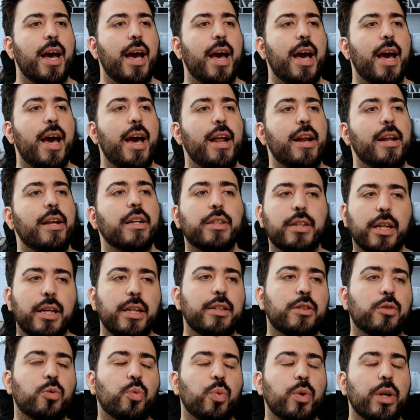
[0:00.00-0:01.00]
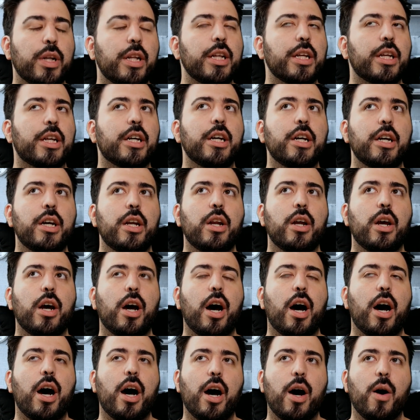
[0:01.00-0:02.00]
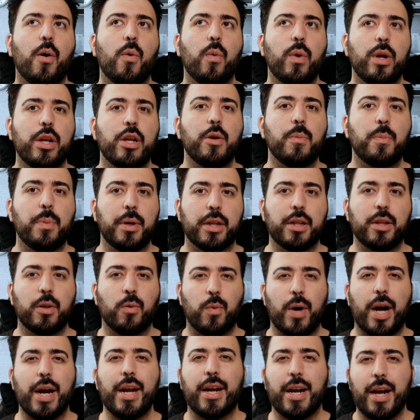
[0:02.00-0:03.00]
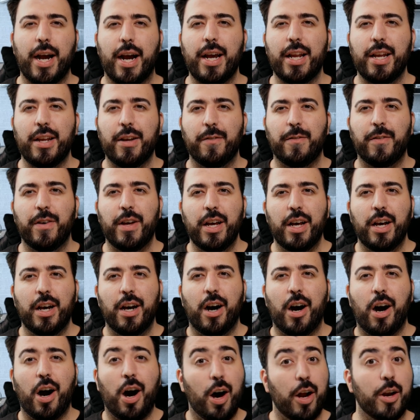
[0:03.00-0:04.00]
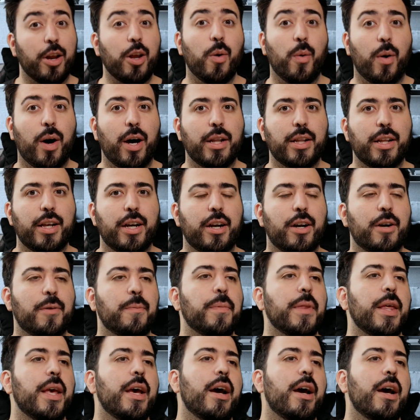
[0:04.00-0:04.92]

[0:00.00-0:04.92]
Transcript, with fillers: And it, it's really good uh, when you put the right kind of audio on there.